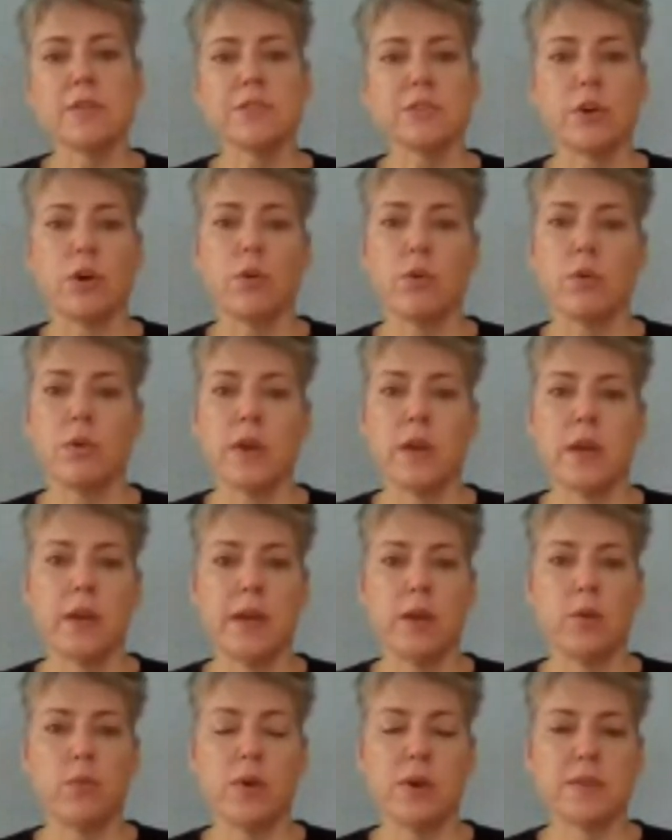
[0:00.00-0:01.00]
So
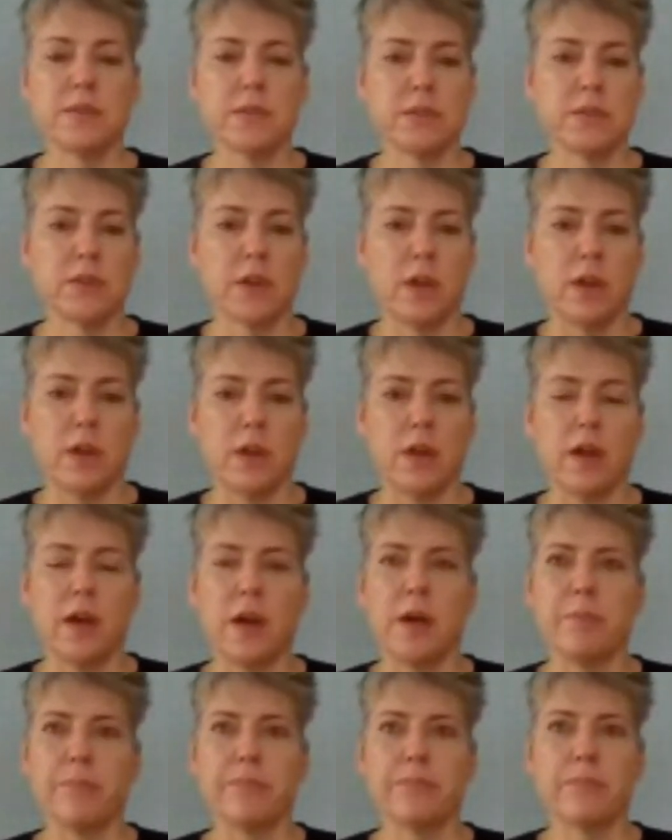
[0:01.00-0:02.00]
he was
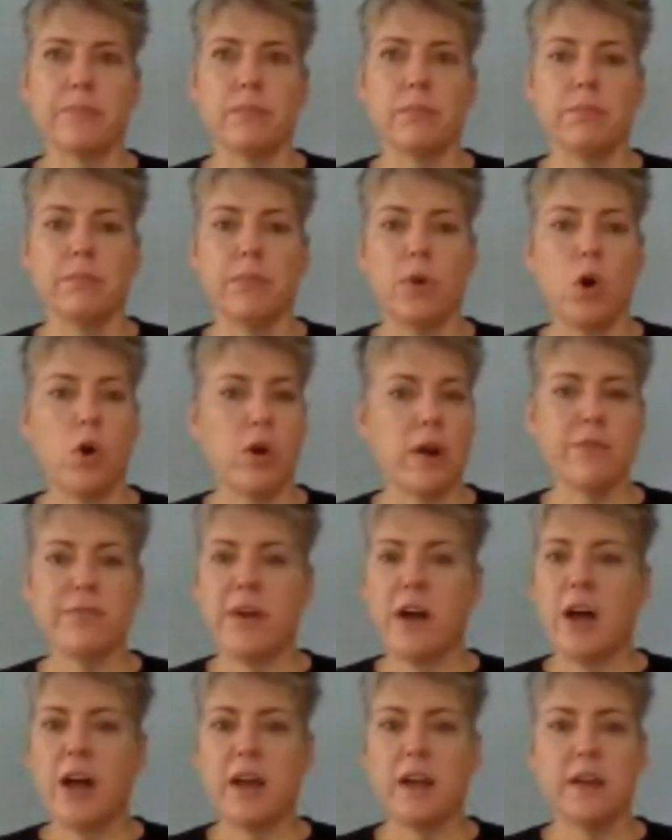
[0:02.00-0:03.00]
um,
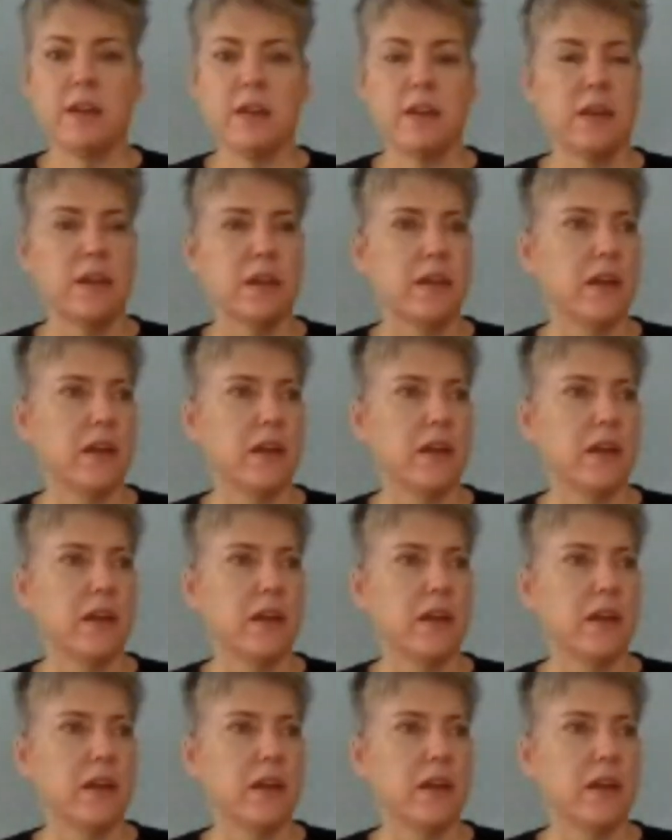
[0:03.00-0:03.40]
horrified,